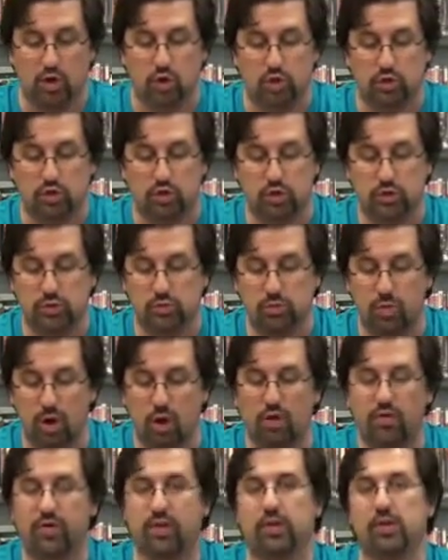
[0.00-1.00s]

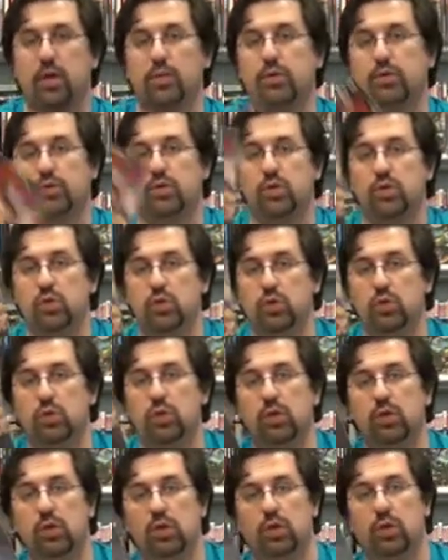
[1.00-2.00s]
Smallville number 2
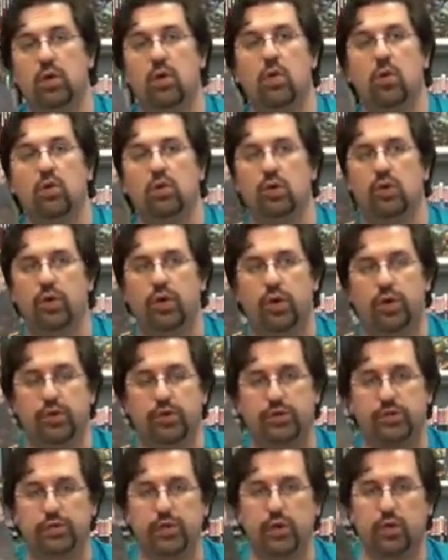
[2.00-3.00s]

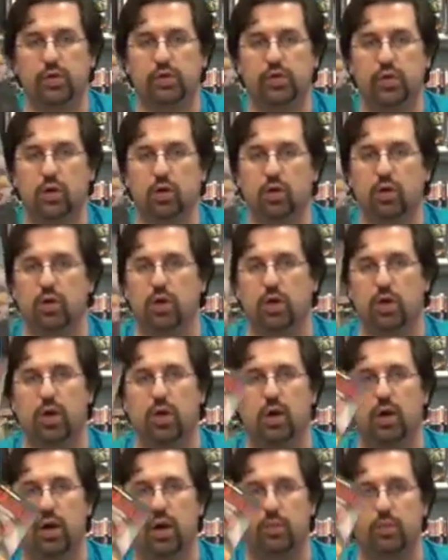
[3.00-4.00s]
is so good.
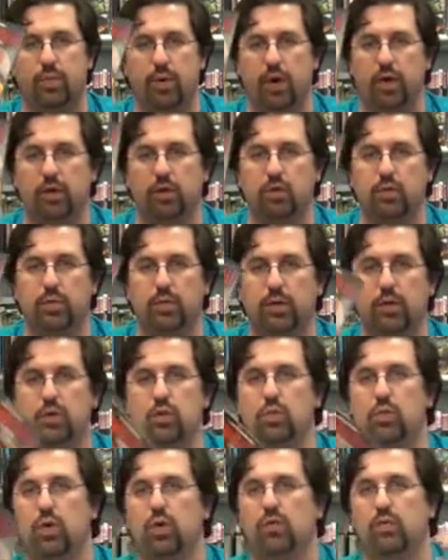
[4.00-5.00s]
All right, Brian Q. Miller,
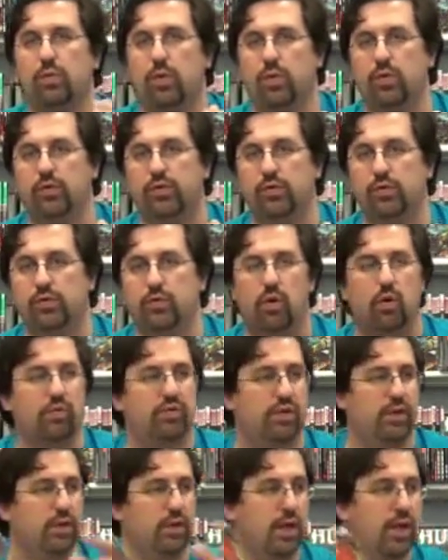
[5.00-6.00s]
who wrote both for
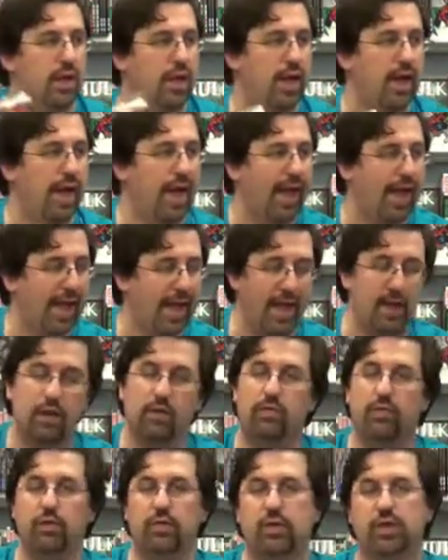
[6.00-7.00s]
Smallville
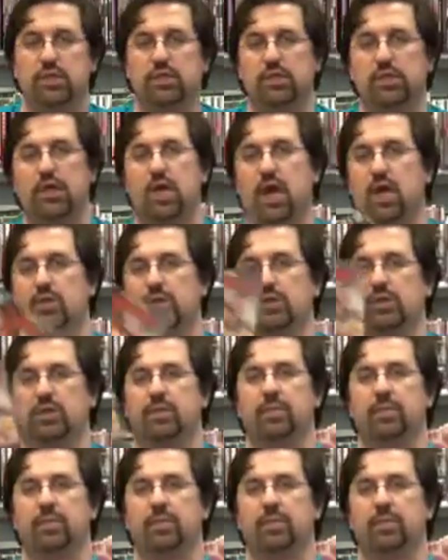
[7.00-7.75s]
and for DC Comics,